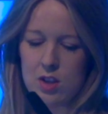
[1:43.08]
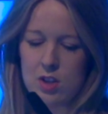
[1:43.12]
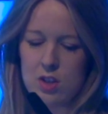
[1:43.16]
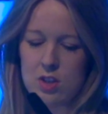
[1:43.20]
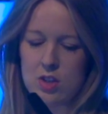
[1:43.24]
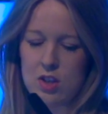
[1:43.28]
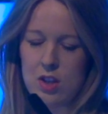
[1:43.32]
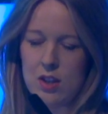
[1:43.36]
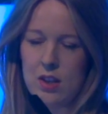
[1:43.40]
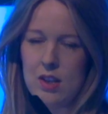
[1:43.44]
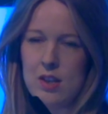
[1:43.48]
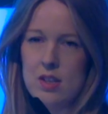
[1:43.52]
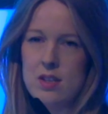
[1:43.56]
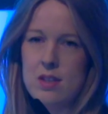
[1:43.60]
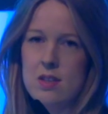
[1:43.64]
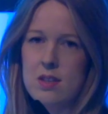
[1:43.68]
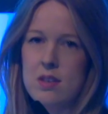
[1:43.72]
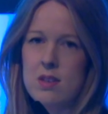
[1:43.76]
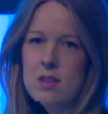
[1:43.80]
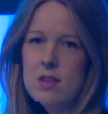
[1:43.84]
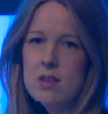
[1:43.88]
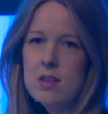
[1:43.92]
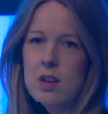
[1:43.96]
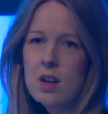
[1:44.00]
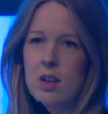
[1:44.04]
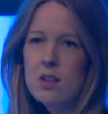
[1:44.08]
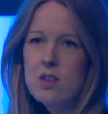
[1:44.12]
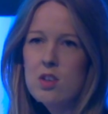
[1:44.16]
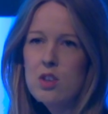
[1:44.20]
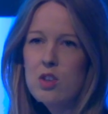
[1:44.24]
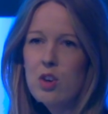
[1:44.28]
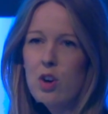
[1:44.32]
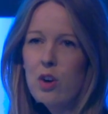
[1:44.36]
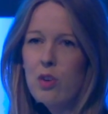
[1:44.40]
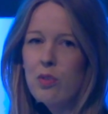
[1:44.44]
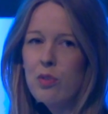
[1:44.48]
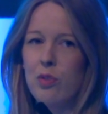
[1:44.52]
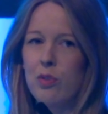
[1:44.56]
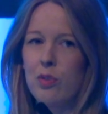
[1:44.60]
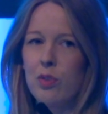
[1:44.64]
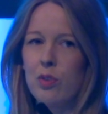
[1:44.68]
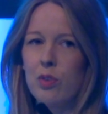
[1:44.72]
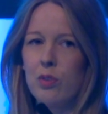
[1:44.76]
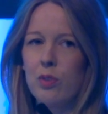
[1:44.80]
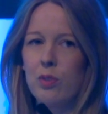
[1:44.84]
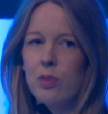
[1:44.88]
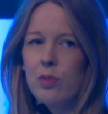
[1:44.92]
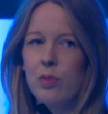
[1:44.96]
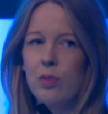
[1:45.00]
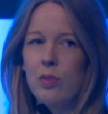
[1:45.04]
So this started off
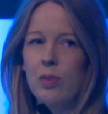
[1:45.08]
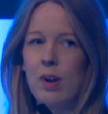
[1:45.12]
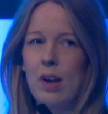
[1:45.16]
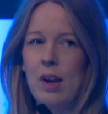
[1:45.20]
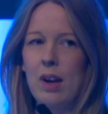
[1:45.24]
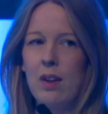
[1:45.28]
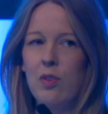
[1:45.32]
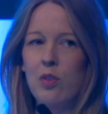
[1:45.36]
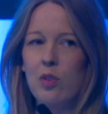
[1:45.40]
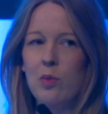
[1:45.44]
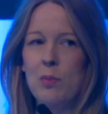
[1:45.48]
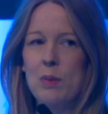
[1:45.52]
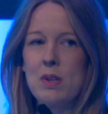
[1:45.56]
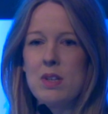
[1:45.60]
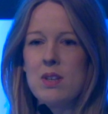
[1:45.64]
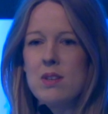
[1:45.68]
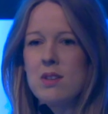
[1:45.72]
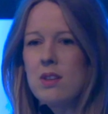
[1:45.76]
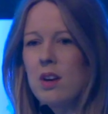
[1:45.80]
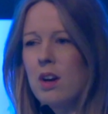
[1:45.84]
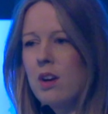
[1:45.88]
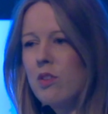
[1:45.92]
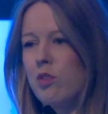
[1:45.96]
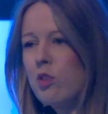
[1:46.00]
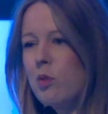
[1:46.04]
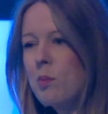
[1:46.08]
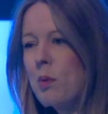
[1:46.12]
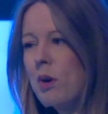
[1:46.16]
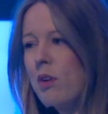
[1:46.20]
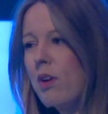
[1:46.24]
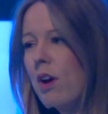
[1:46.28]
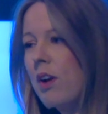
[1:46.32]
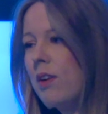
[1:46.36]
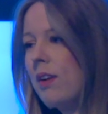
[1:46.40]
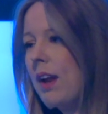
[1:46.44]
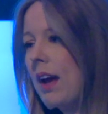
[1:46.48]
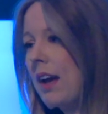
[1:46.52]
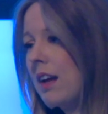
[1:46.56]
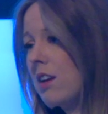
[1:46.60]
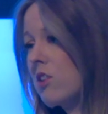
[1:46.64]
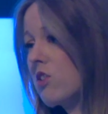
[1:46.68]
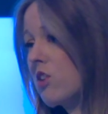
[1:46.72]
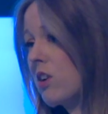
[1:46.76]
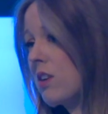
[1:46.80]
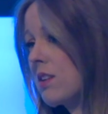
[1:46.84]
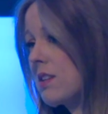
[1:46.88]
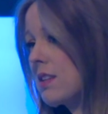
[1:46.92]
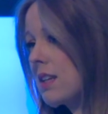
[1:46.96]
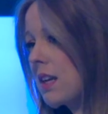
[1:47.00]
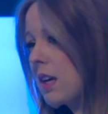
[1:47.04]
really from a desire from our own
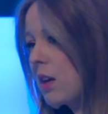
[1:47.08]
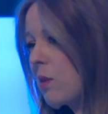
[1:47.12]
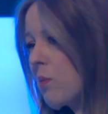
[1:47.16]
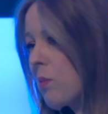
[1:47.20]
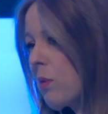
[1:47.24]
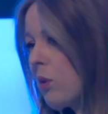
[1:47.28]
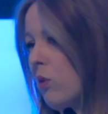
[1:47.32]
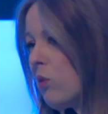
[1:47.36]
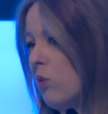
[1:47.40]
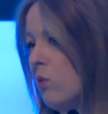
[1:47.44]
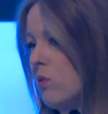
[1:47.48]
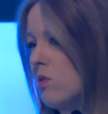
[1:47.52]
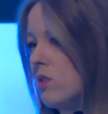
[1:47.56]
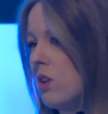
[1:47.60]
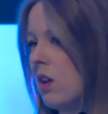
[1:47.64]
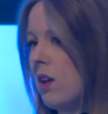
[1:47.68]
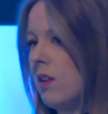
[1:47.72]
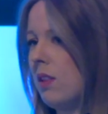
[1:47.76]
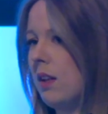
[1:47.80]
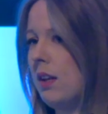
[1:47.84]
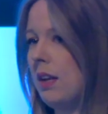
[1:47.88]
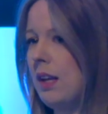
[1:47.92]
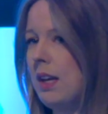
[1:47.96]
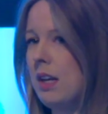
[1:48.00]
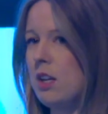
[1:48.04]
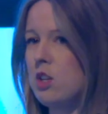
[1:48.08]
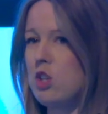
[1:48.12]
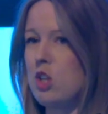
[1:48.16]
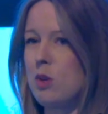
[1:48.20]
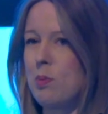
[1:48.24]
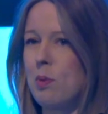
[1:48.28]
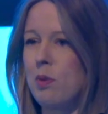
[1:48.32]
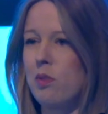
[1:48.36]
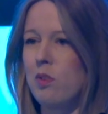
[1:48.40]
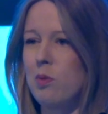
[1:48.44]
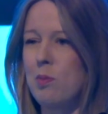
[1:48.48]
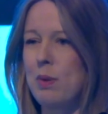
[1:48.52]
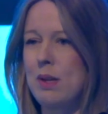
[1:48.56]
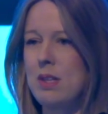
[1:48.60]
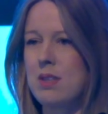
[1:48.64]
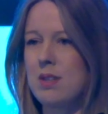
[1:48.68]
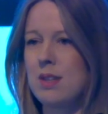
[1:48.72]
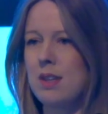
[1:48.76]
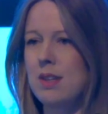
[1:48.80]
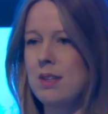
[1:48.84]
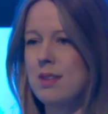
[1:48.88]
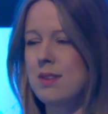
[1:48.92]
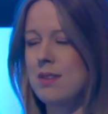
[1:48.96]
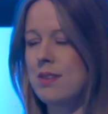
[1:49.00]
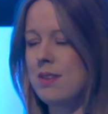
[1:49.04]
HR team, but also the leadership of the
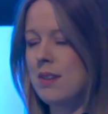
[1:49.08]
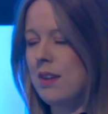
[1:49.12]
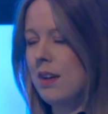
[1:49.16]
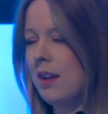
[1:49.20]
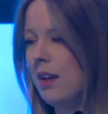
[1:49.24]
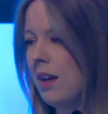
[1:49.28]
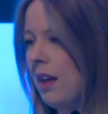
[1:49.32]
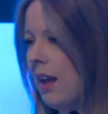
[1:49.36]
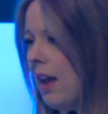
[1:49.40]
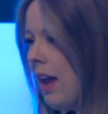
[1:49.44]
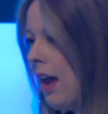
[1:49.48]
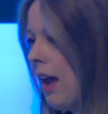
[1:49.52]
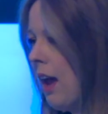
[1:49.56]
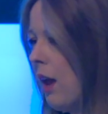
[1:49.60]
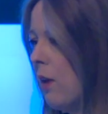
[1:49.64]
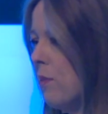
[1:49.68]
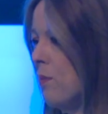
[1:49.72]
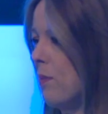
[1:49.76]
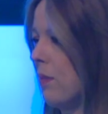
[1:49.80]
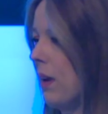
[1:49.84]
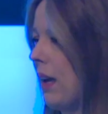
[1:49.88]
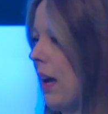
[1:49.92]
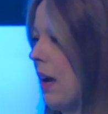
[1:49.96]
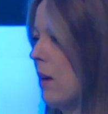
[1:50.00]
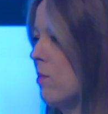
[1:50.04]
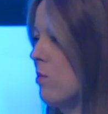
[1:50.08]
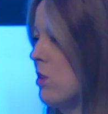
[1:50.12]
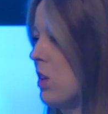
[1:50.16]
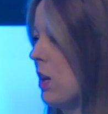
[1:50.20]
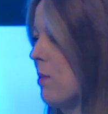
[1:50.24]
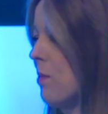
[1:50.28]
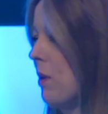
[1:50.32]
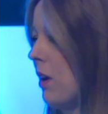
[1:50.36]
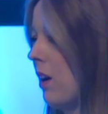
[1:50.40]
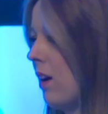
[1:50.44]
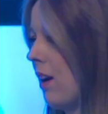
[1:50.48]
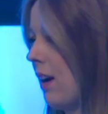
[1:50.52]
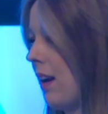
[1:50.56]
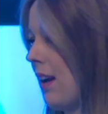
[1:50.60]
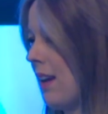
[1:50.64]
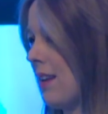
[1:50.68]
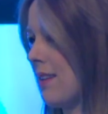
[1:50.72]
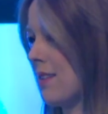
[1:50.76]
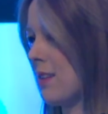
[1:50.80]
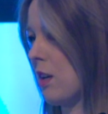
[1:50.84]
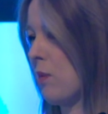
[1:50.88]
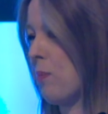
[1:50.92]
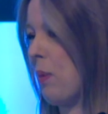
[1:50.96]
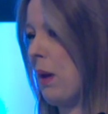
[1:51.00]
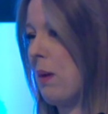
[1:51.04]
business. Capgemini
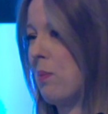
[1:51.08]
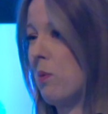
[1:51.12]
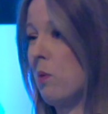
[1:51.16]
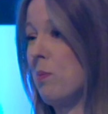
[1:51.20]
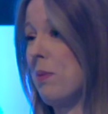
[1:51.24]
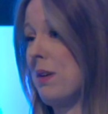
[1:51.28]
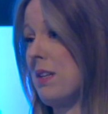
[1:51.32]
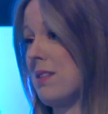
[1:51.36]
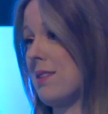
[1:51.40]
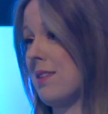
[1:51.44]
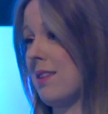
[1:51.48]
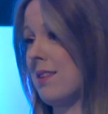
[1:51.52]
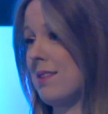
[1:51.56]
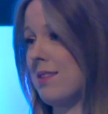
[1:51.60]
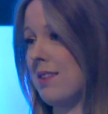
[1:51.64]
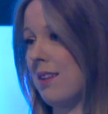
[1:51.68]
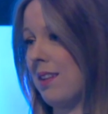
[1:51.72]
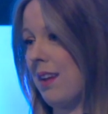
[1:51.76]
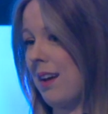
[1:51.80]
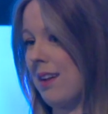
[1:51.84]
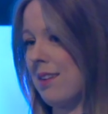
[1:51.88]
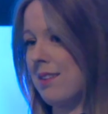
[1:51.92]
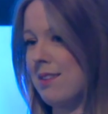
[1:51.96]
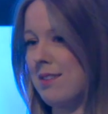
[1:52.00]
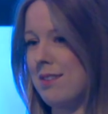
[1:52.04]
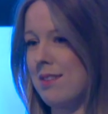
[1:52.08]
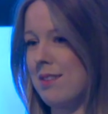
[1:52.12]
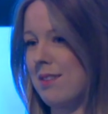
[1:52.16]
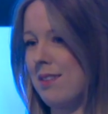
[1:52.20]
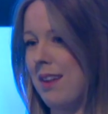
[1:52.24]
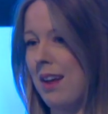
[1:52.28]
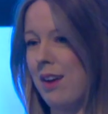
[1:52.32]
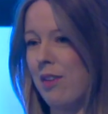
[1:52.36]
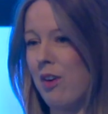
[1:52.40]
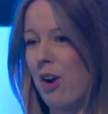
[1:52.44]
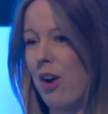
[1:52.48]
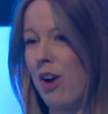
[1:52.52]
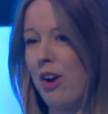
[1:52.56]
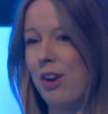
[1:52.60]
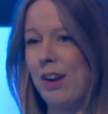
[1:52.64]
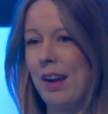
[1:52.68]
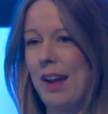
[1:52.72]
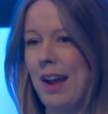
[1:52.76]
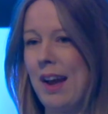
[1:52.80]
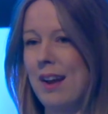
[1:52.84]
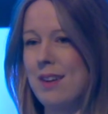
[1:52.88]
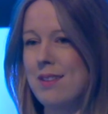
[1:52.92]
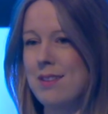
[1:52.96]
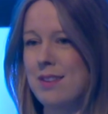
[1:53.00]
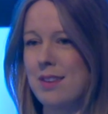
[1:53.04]
is a people business, so they're our only
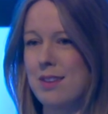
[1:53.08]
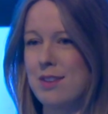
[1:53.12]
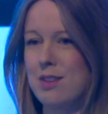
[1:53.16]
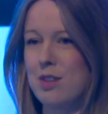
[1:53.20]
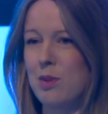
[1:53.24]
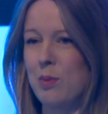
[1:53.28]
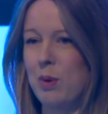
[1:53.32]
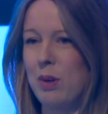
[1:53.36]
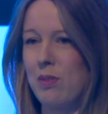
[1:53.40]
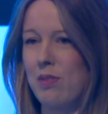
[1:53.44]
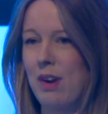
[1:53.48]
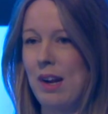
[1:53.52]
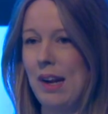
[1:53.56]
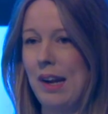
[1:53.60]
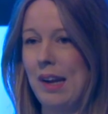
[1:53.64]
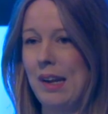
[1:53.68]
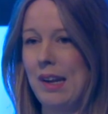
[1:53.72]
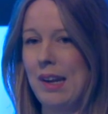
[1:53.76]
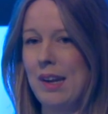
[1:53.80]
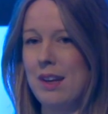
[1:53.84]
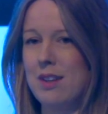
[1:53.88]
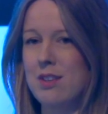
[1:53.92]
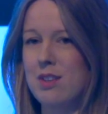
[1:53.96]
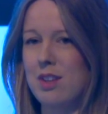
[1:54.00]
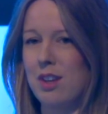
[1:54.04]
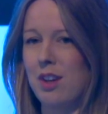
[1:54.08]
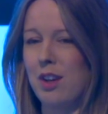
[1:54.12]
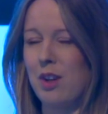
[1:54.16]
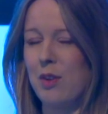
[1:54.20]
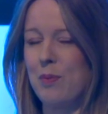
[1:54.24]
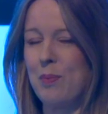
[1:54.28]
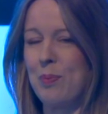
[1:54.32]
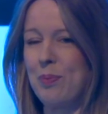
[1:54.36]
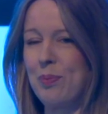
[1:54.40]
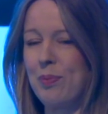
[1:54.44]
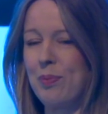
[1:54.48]
asset, so we really need to